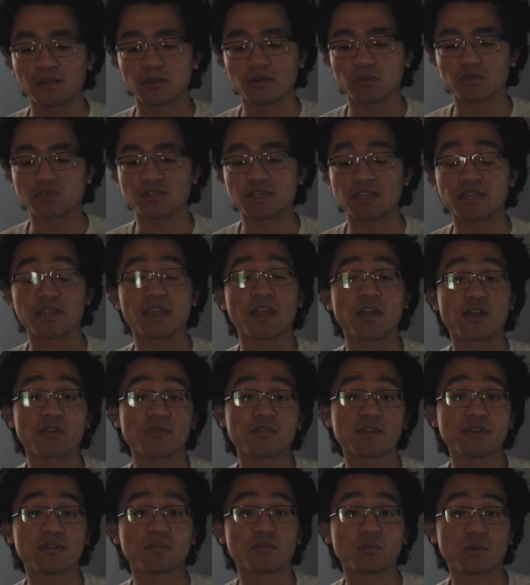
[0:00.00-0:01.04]
take care of
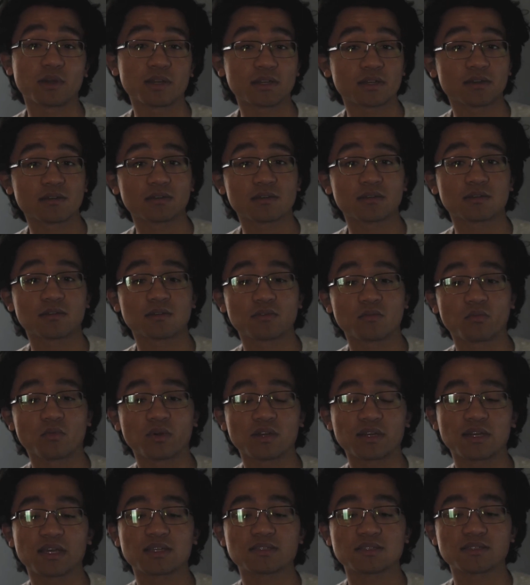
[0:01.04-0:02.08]
it when
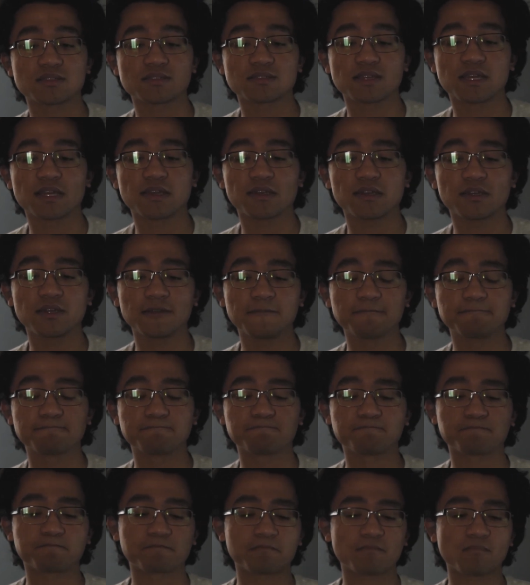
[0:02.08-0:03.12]
necessary.
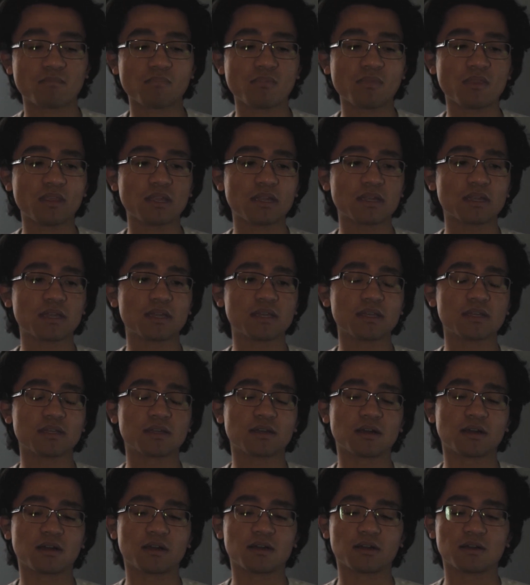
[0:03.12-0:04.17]
It
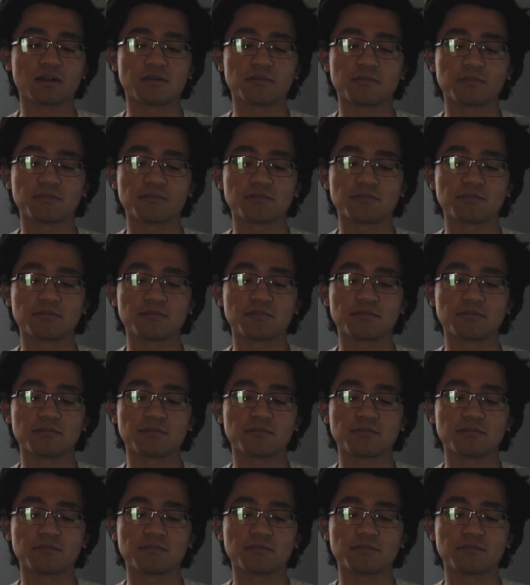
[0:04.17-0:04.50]
to